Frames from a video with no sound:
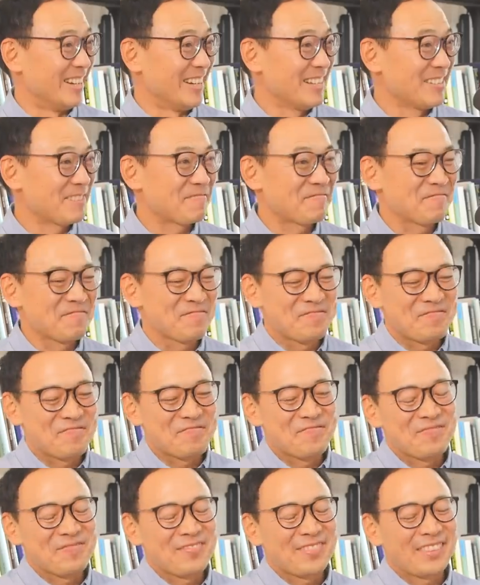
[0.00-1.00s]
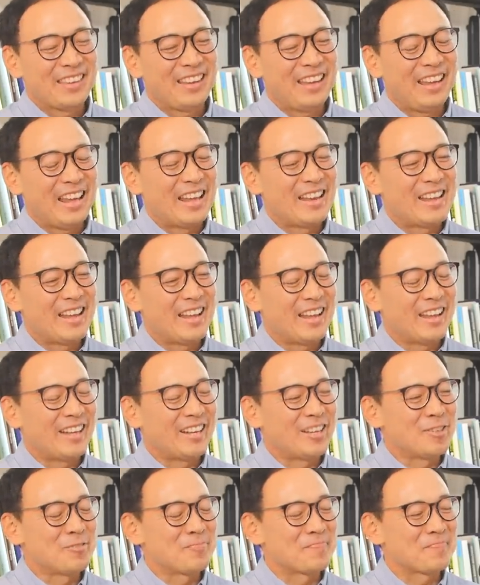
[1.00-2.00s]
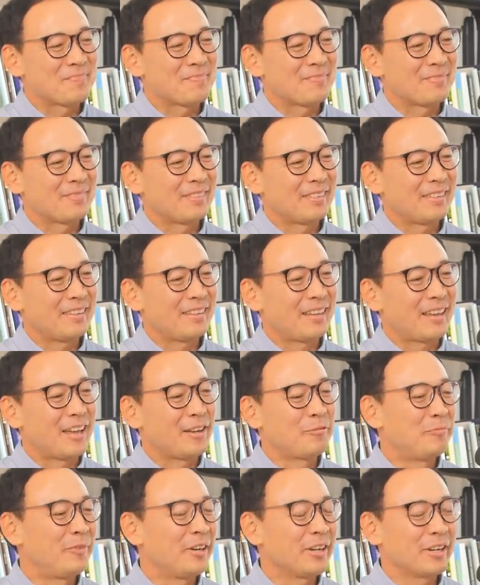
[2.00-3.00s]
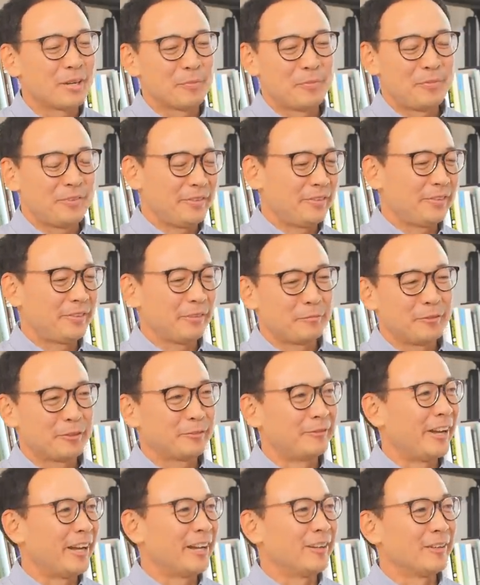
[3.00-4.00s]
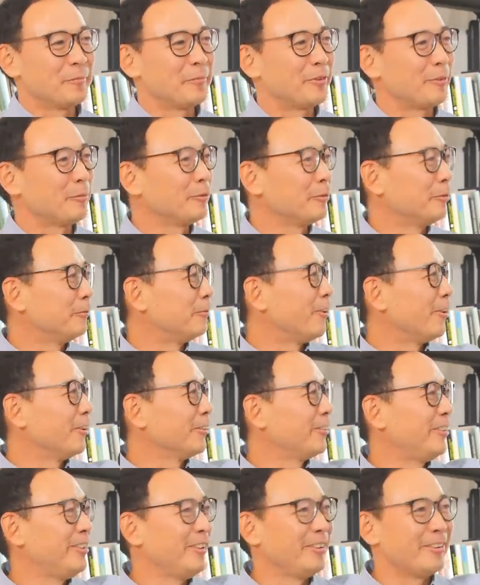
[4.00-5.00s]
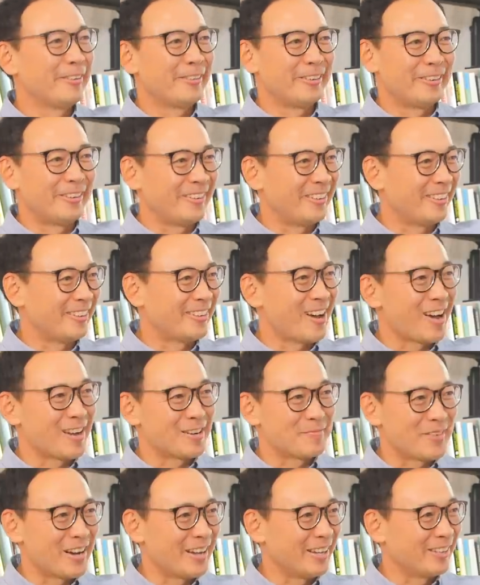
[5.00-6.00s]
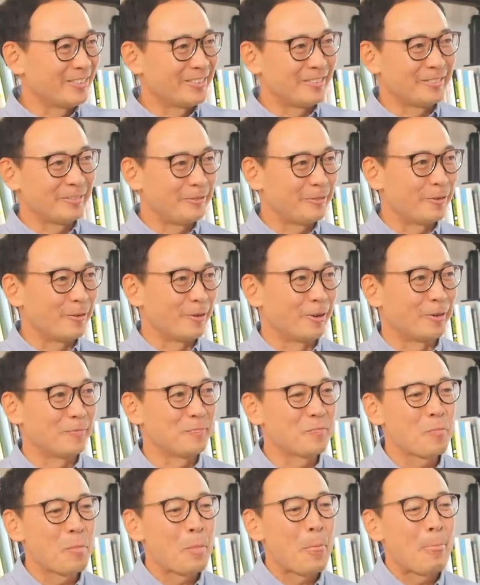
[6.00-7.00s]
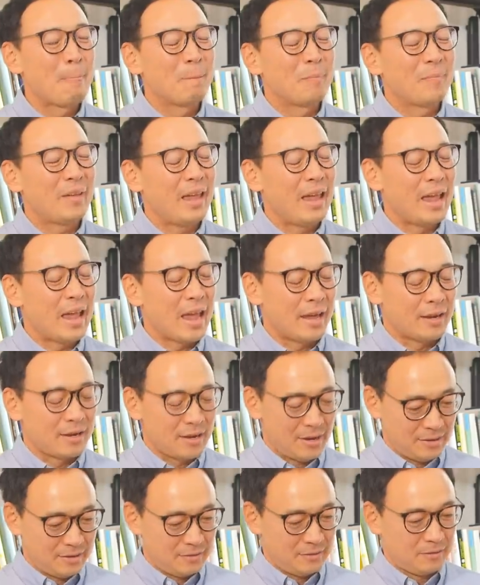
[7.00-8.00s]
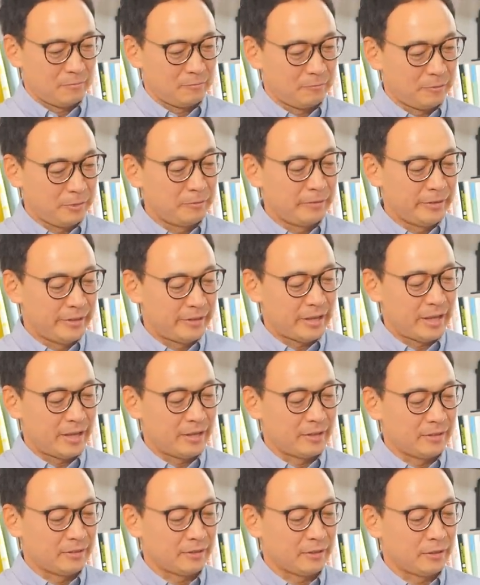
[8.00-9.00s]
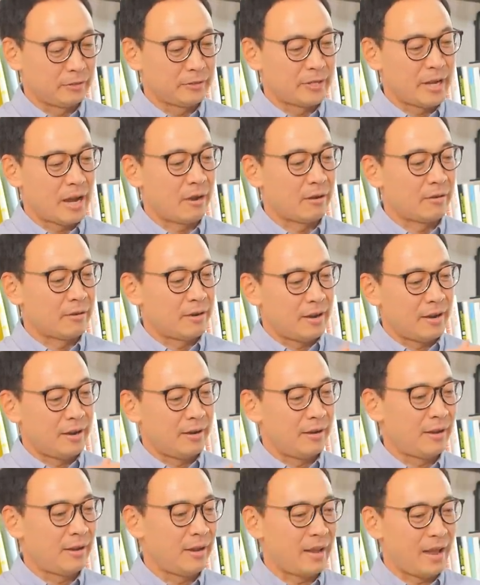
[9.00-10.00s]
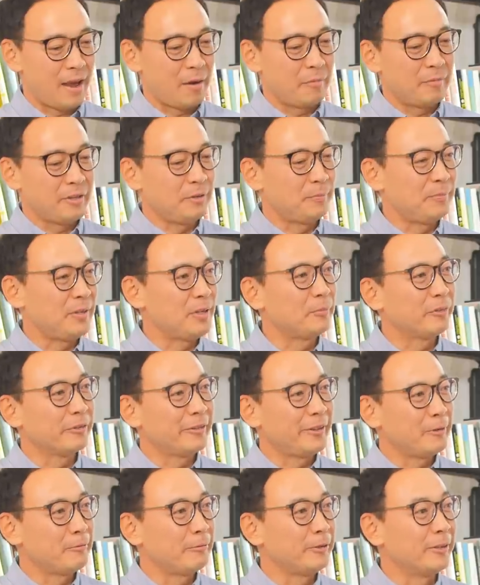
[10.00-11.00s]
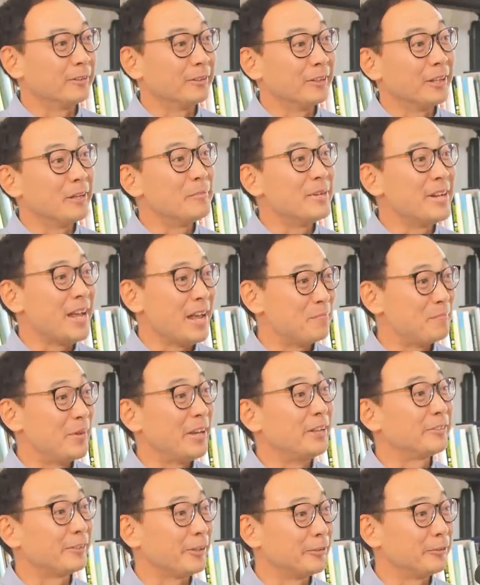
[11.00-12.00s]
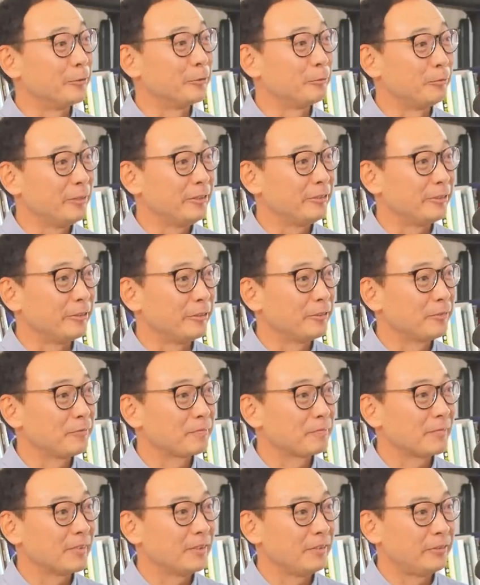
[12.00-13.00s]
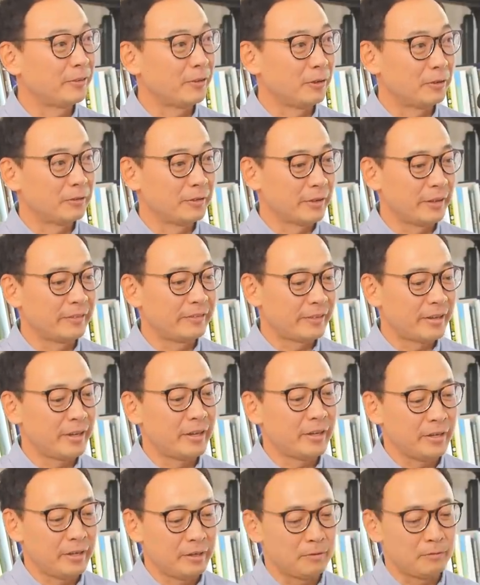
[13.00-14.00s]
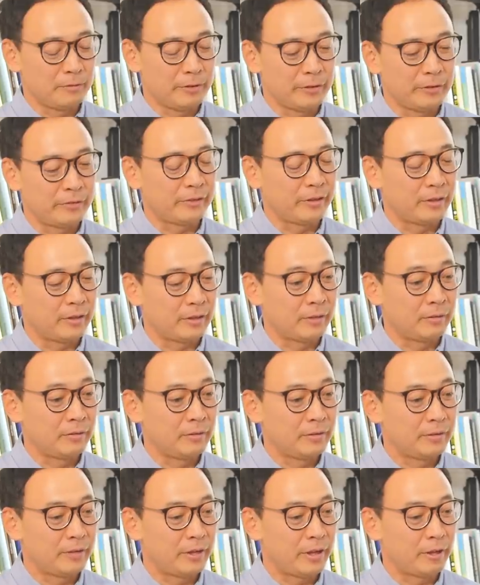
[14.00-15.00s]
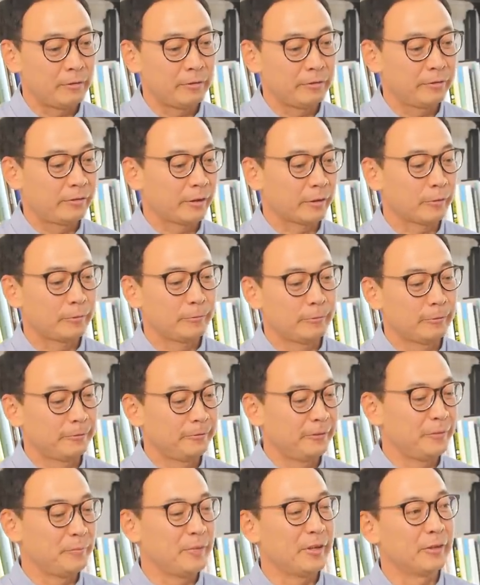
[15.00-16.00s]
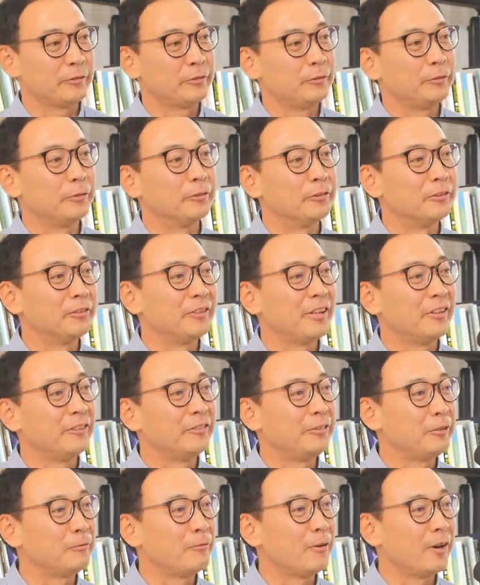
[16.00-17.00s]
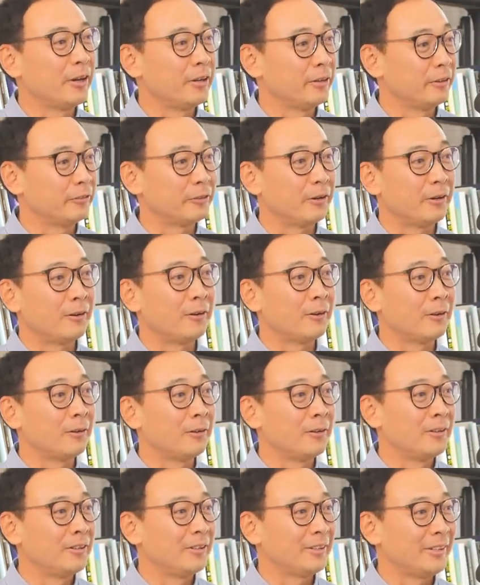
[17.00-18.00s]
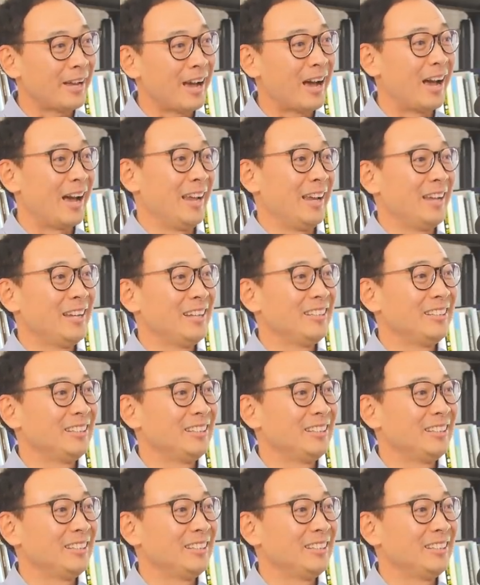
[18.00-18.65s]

right? And then I'd bring up someone random, someone would volunteer their anonymized form, and we would then go down how many people they would eliminate based on those wishes. So let's say it was a heterosexual female student and she wanted a tall guy.